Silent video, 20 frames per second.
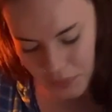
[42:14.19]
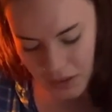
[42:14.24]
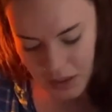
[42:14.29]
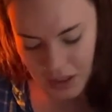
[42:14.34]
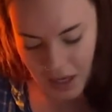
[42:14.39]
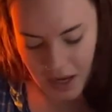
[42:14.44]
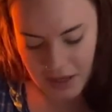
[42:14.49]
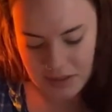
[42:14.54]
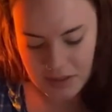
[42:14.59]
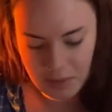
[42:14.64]

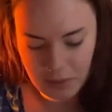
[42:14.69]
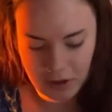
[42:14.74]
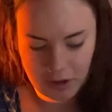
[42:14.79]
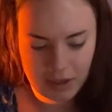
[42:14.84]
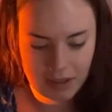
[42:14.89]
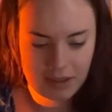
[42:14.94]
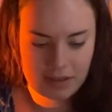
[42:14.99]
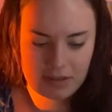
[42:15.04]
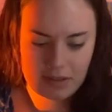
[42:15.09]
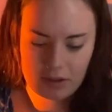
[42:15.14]
yes, I'm a
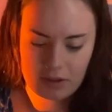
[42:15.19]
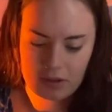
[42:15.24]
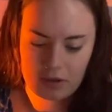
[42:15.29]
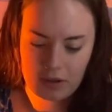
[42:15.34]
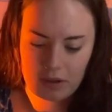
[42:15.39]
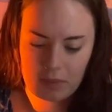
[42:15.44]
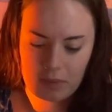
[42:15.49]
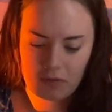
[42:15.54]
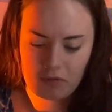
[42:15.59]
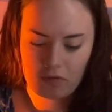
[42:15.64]
great listener, don't
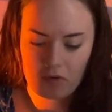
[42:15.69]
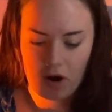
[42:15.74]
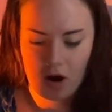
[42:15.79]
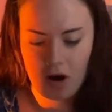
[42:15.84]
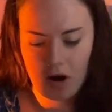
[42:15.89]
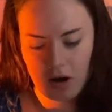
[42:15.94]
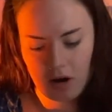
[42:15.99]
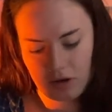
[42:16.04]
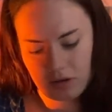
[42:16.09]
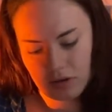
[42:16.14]
get me
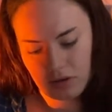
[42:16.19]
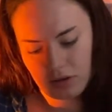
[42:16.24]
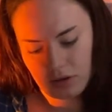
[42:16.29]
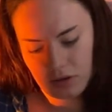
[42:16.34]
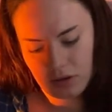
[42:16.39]
wrong,